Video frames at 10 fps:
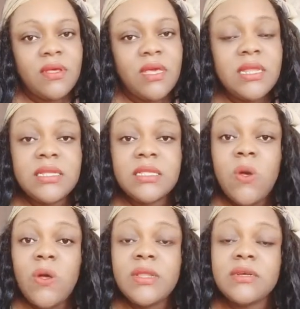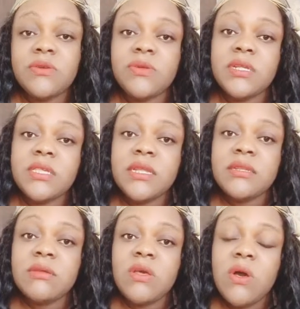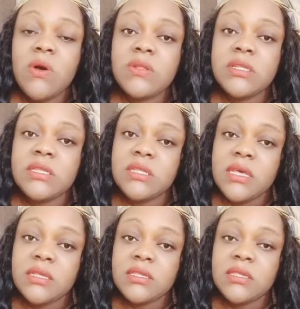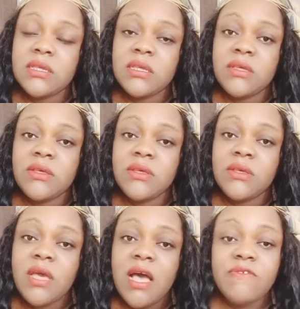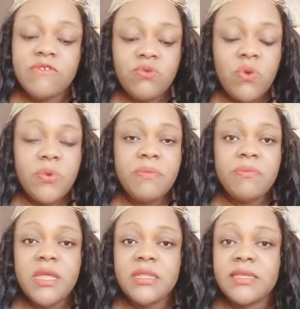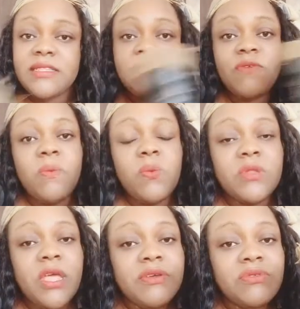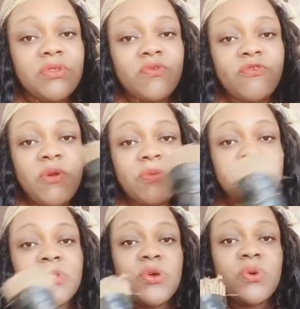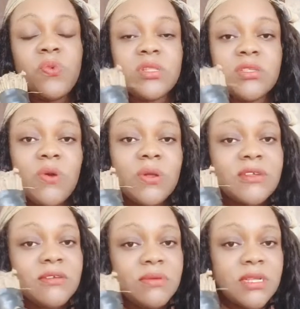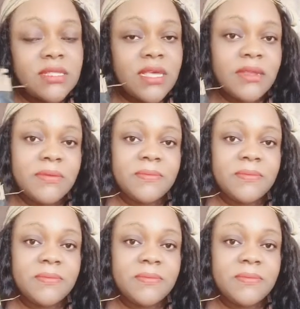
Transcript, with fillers: It is God that created all these things. After all, we made this from eh, from what God created.